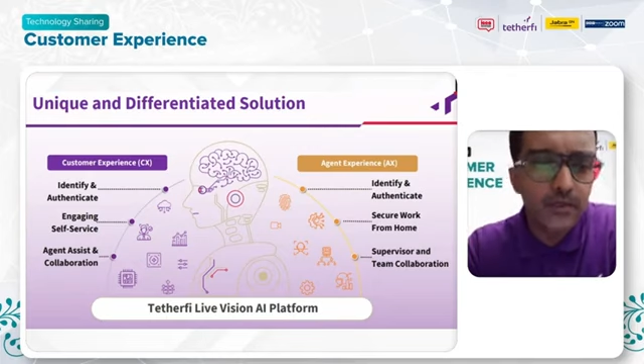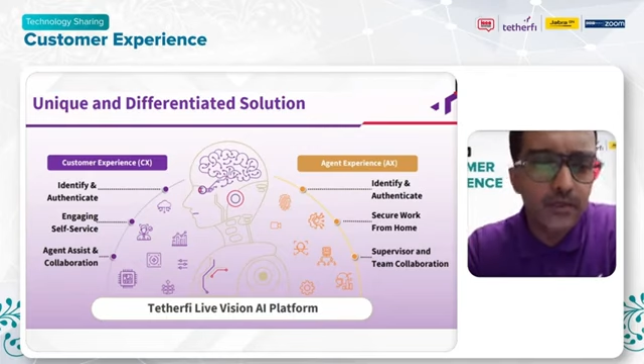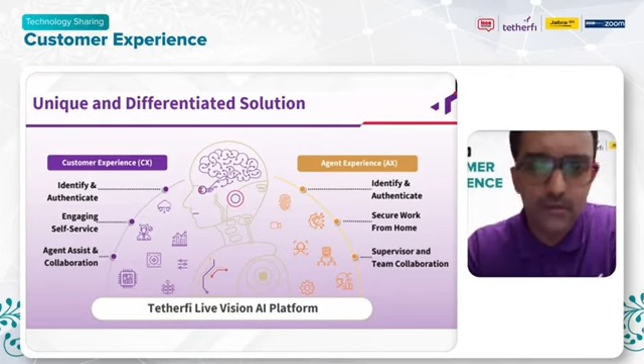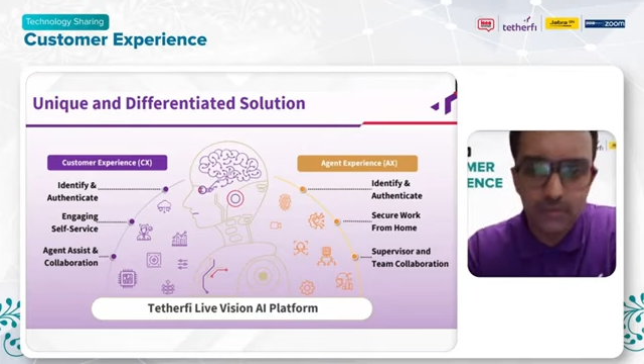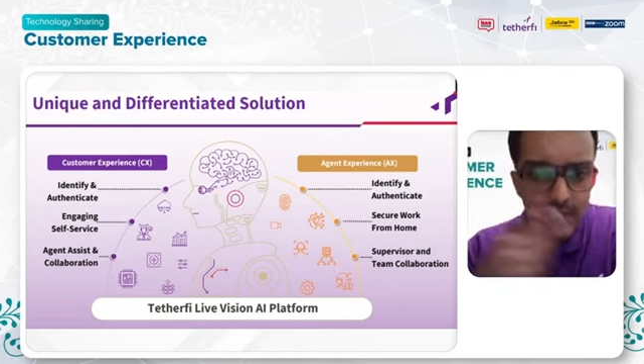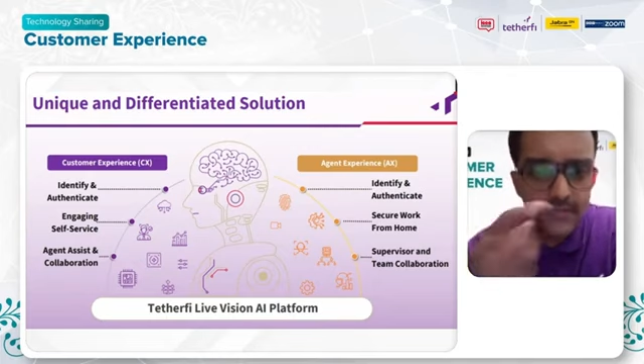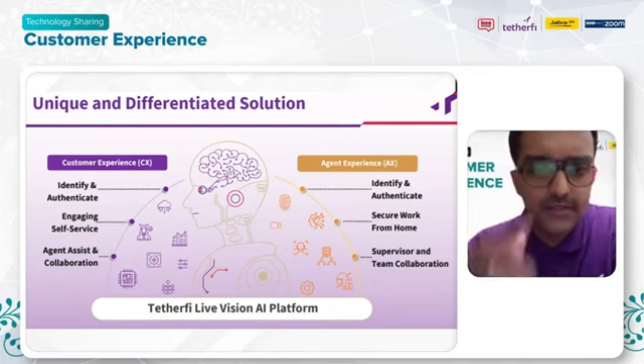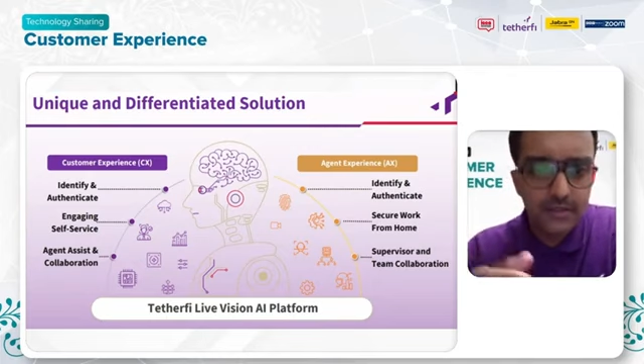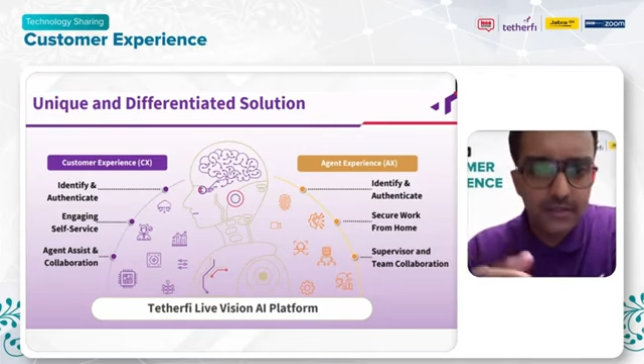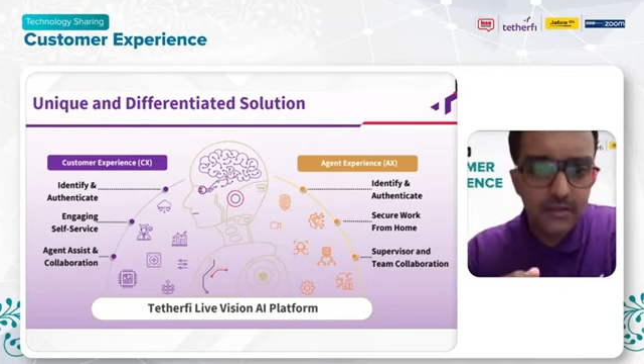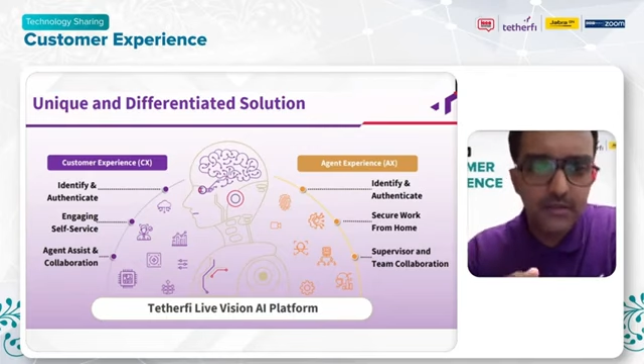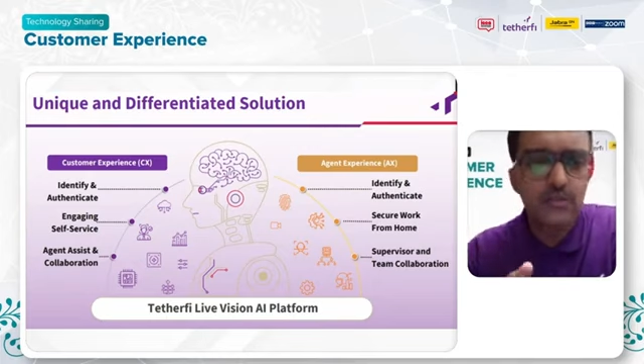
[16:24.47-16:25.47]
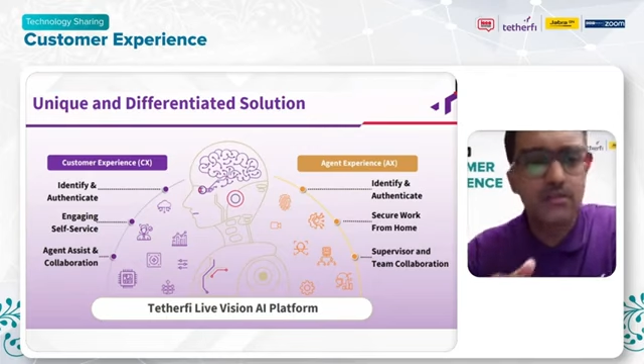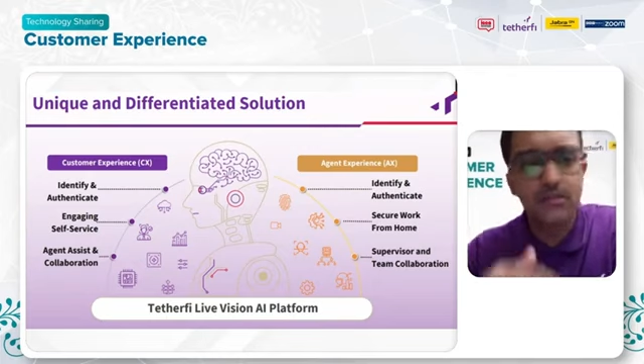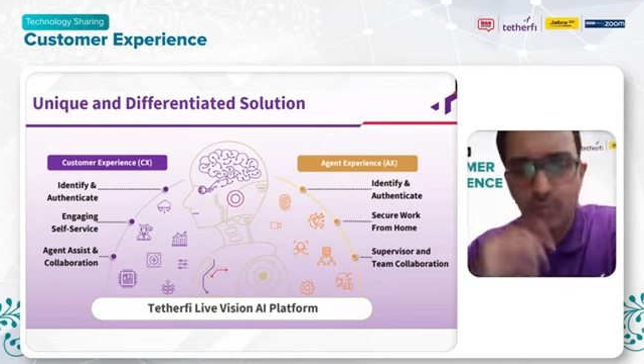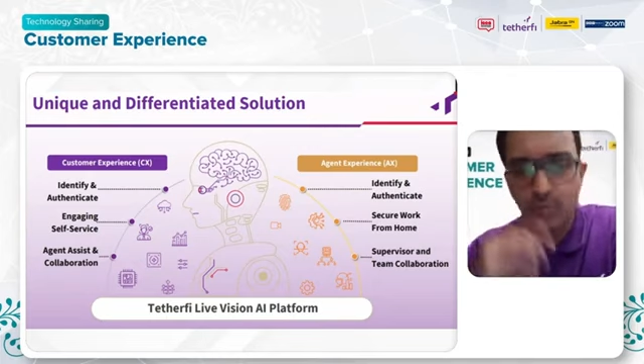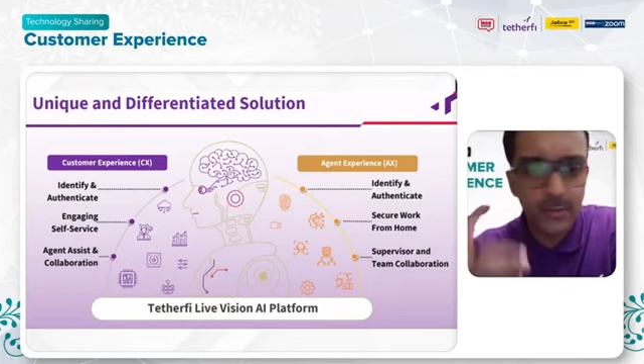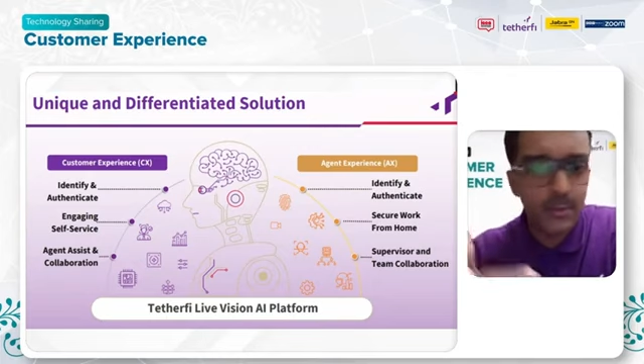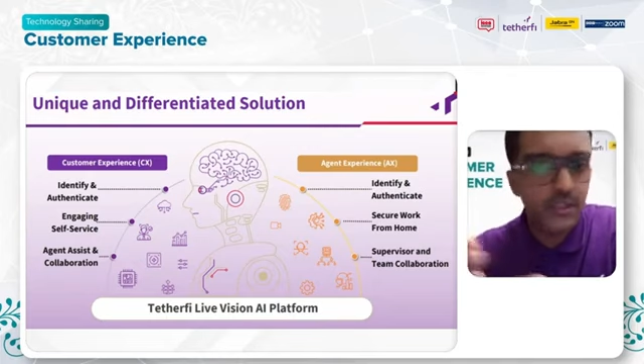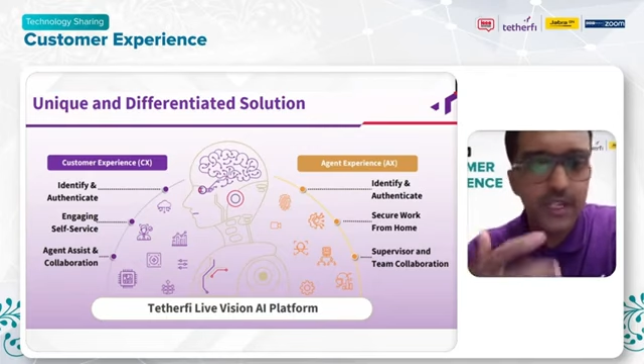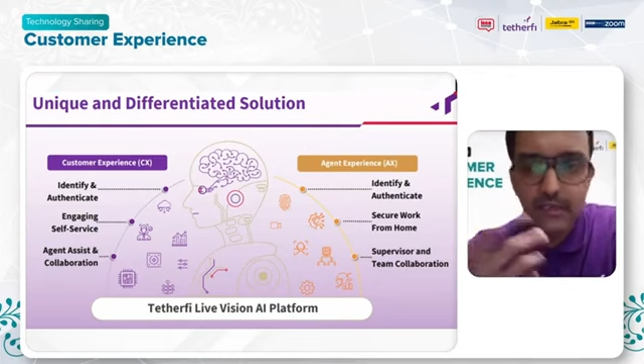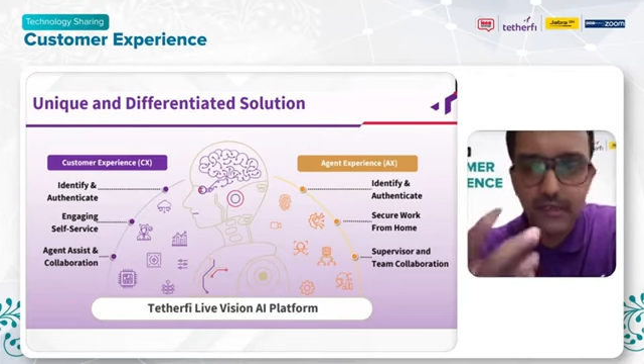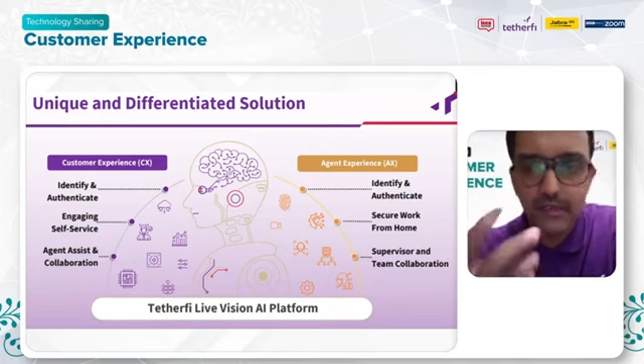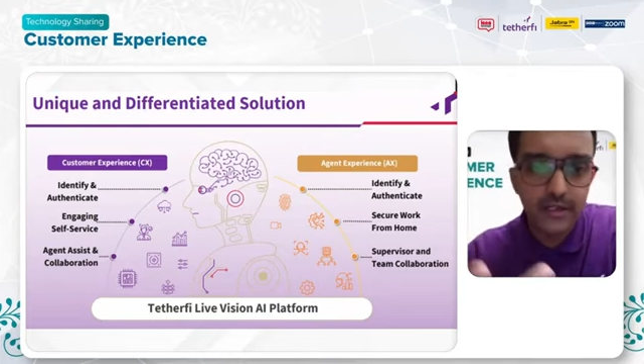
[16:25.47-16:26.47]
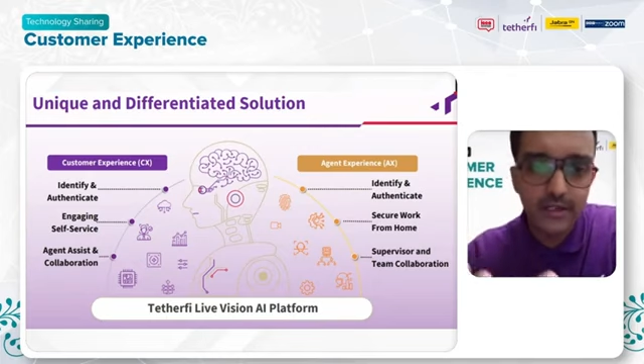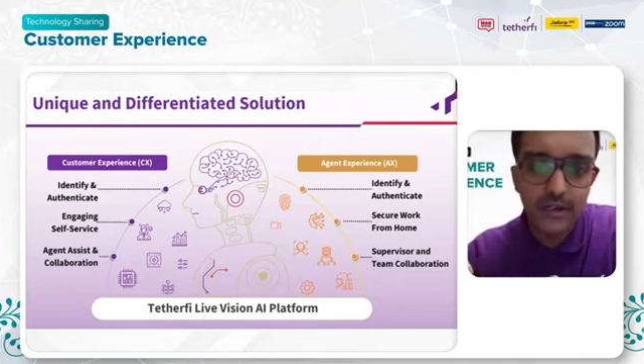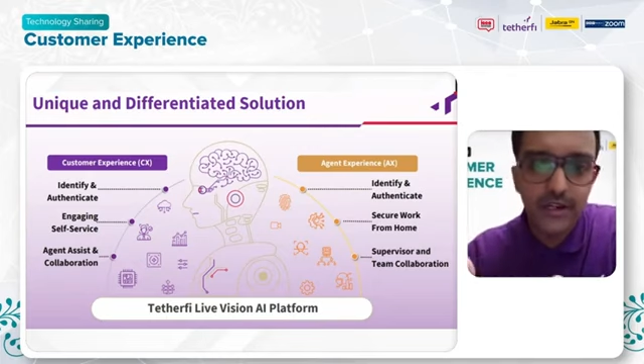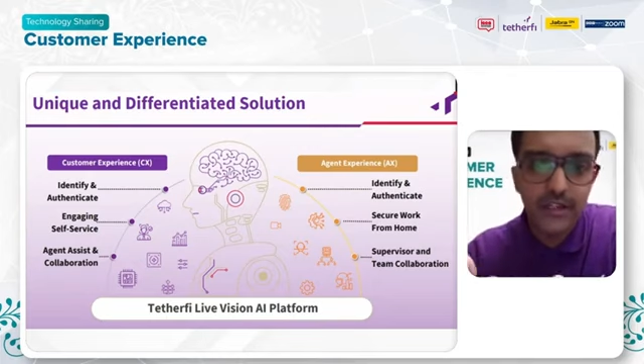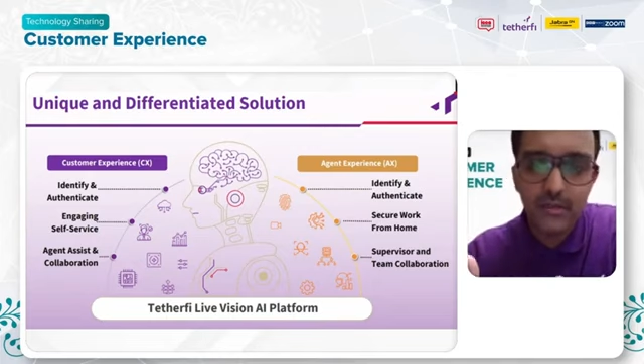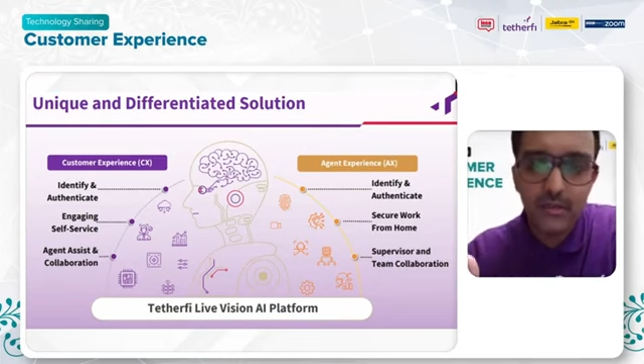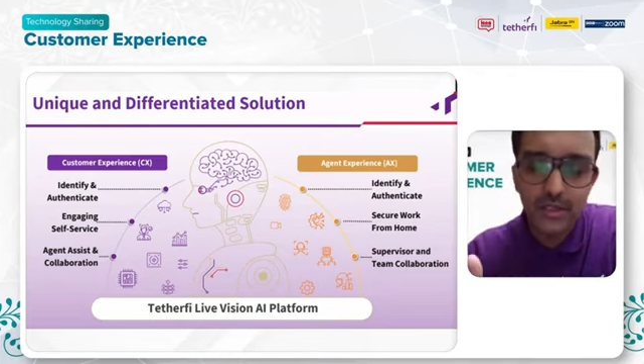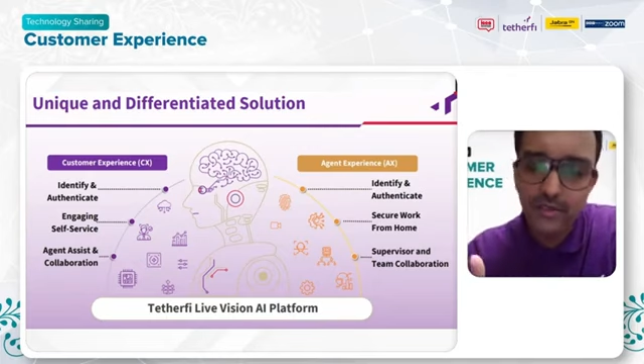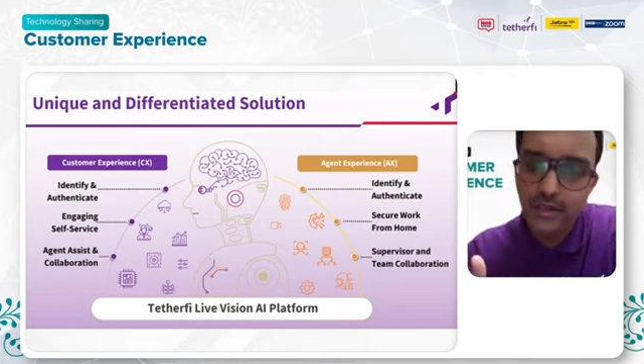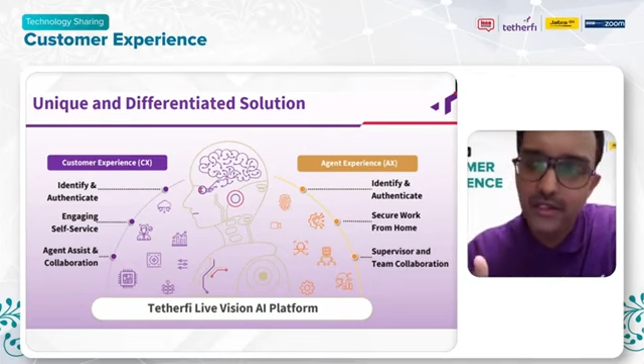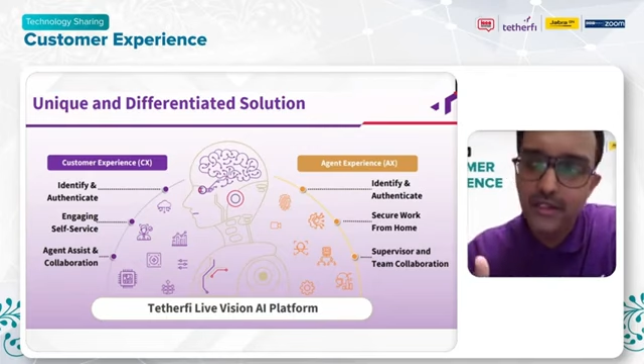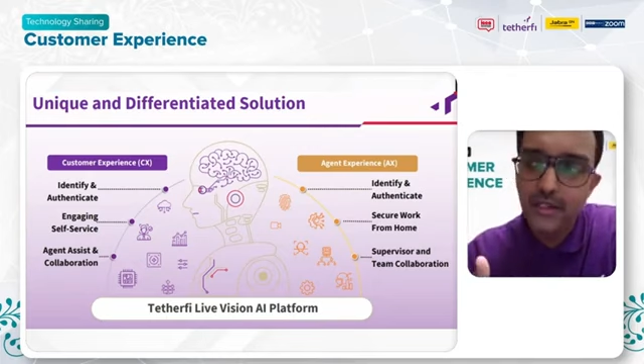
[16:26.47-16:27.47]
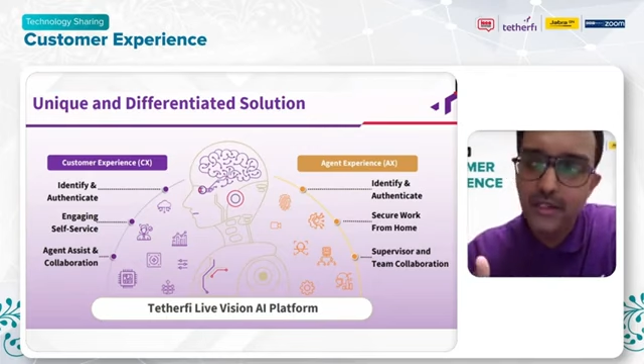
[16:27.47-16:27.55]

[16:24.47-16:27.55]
to the agents on whatever channel they're interacting with right